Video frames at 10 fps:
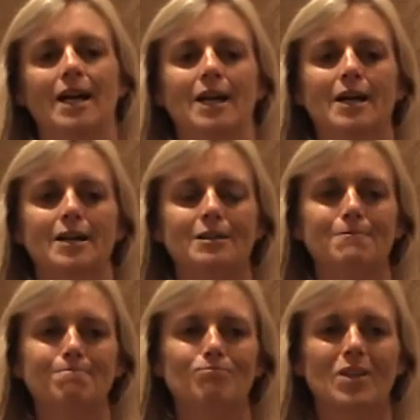
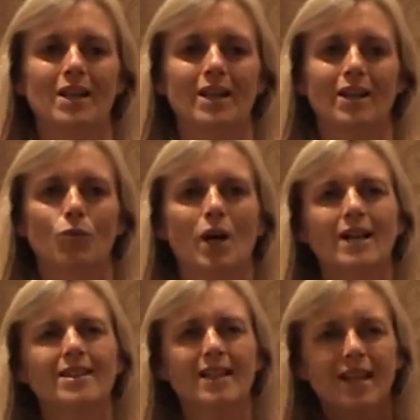Why
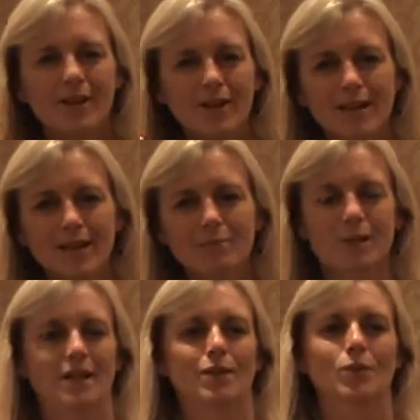do they have head
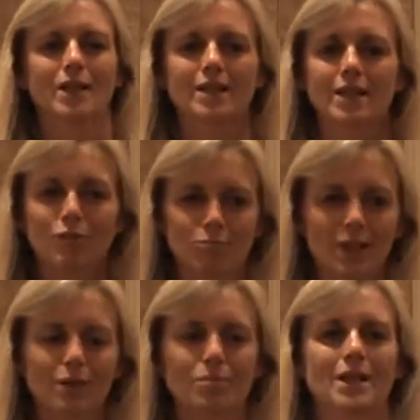pain? Why do they have
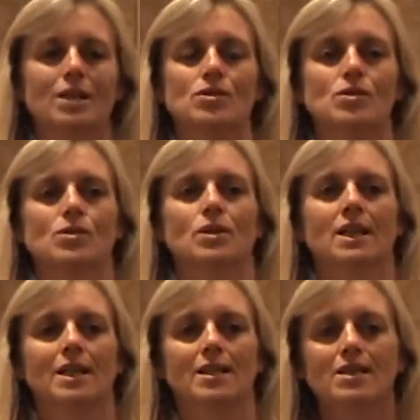belly pain? So
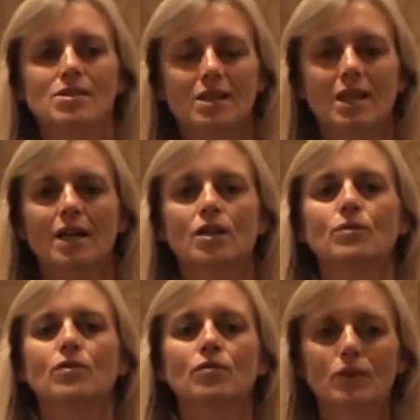these are the kind of
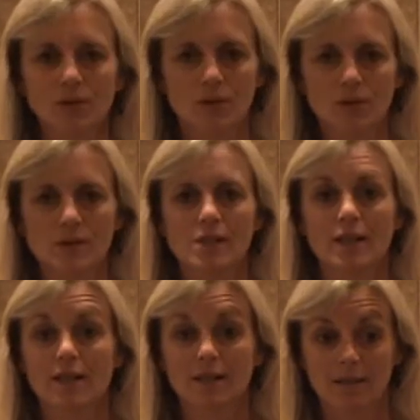referrals
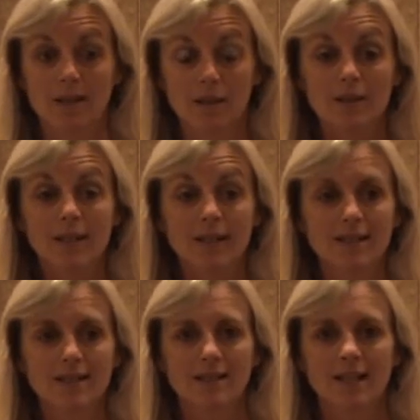that I'll
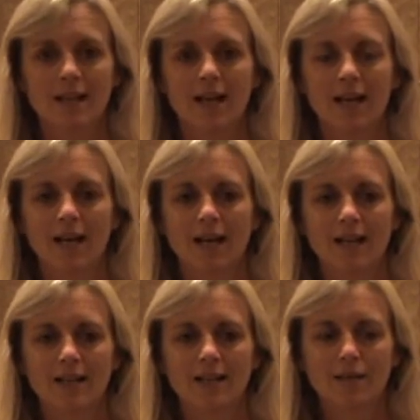get.
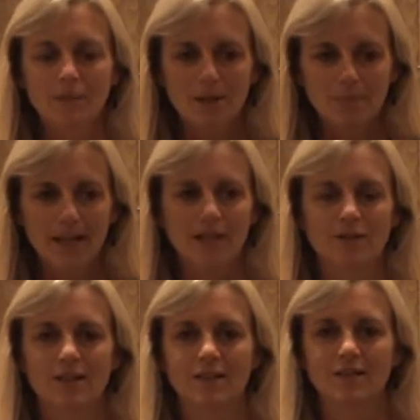In my
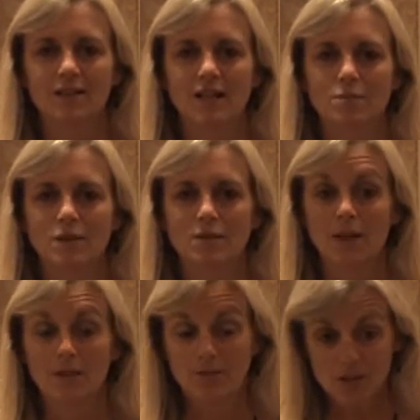background, I'm
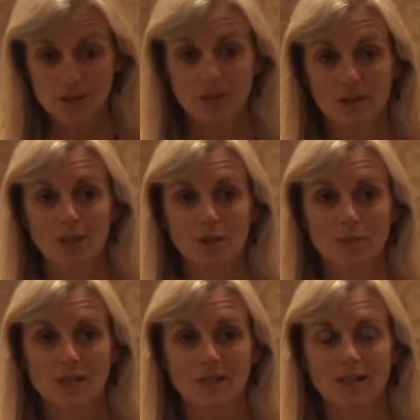a physical
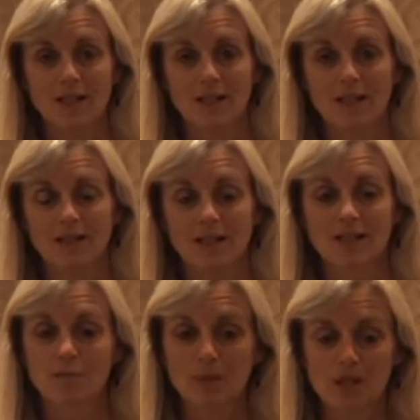therapist, and I
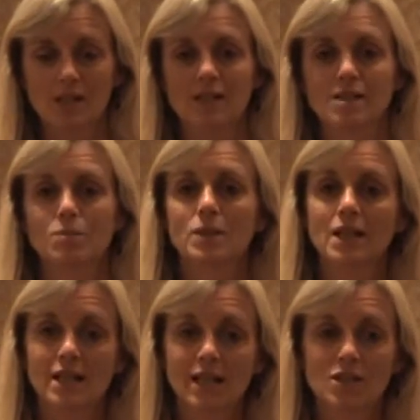specialize in
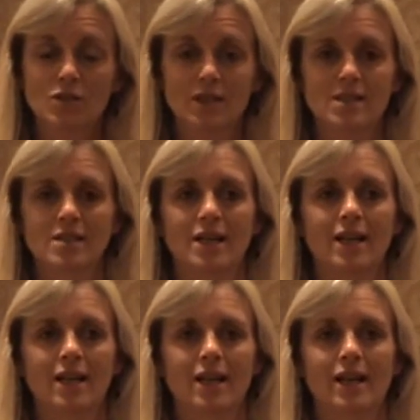pediatrics.
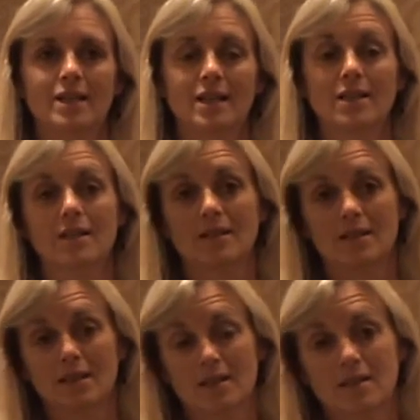And I got
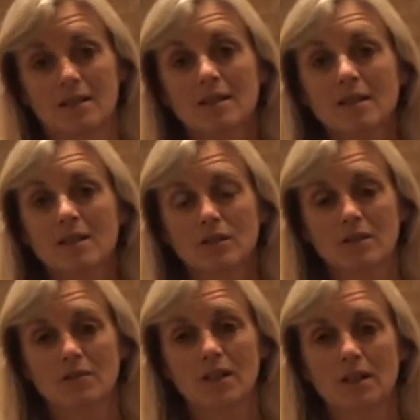the NDT,
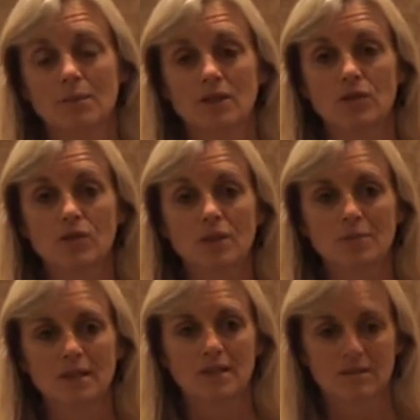NeuroDevelopmental
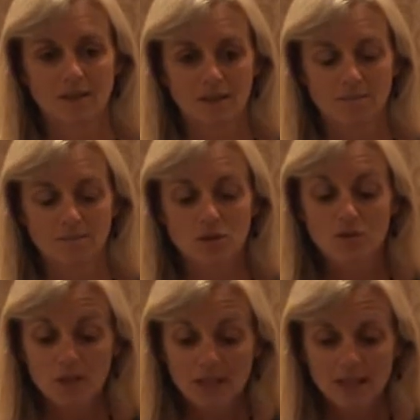Treatment,
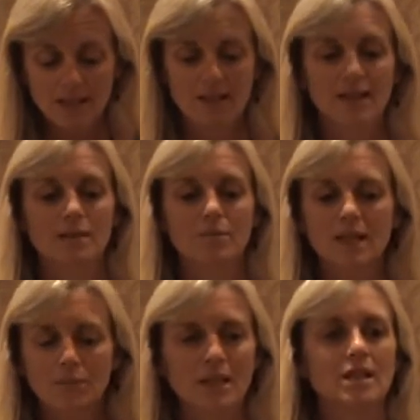training
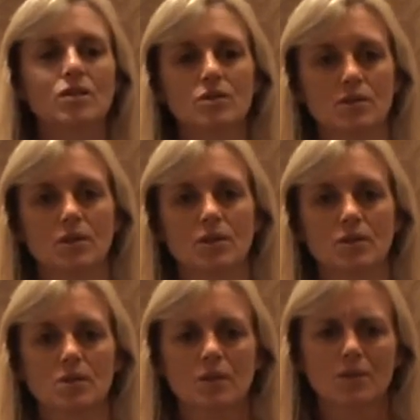many years ago.
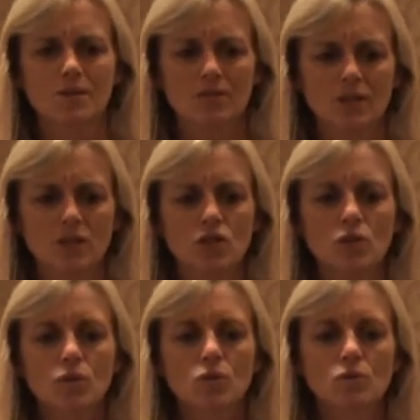So I was very
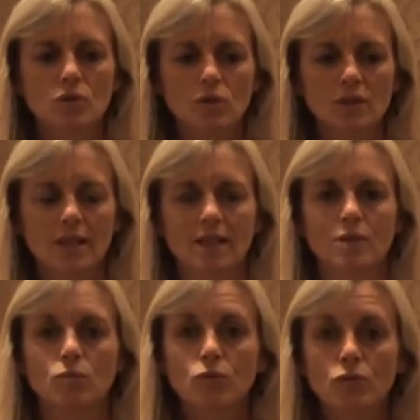attuned to looking
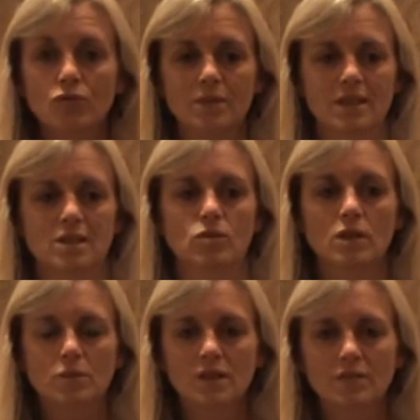at movement,
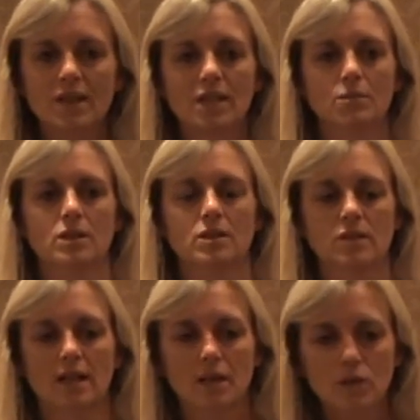normal development,
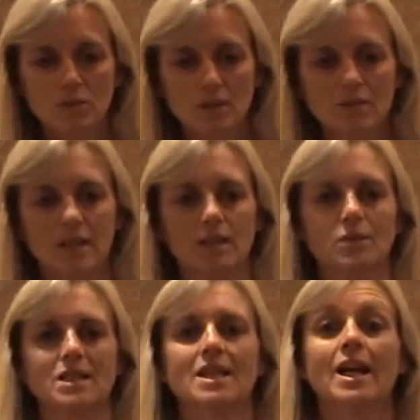abnormal
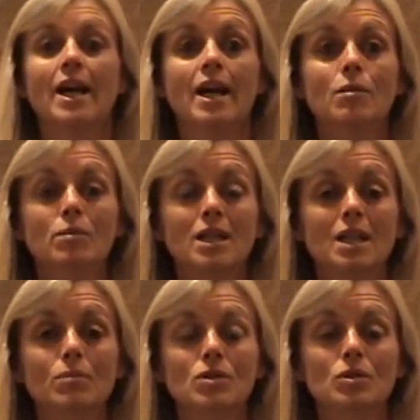development, and being
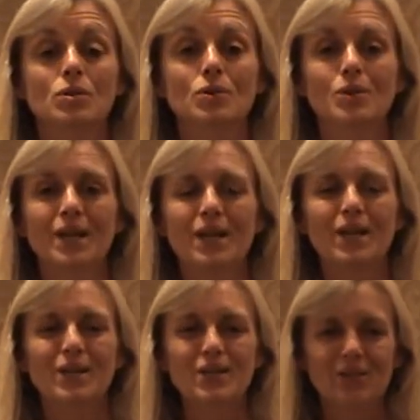able to
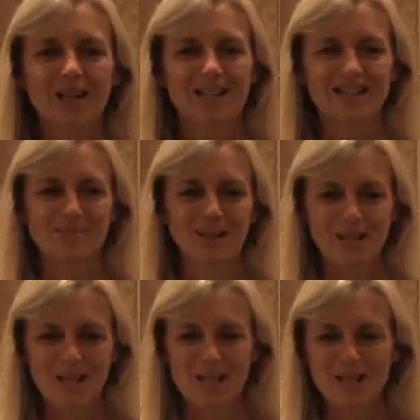utilize my
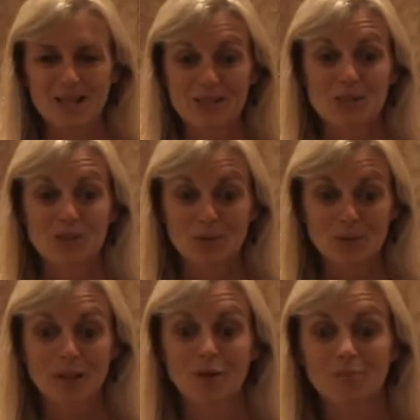hands to
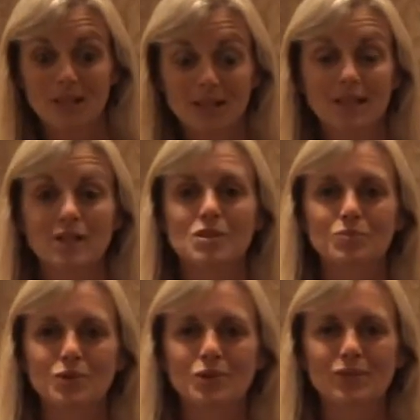help kids
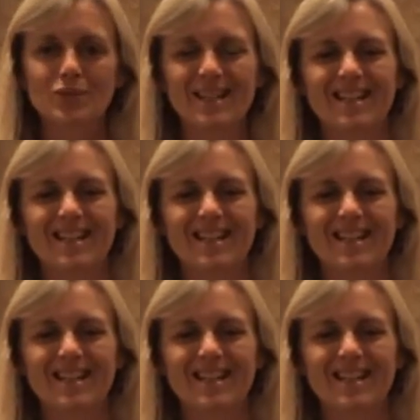move.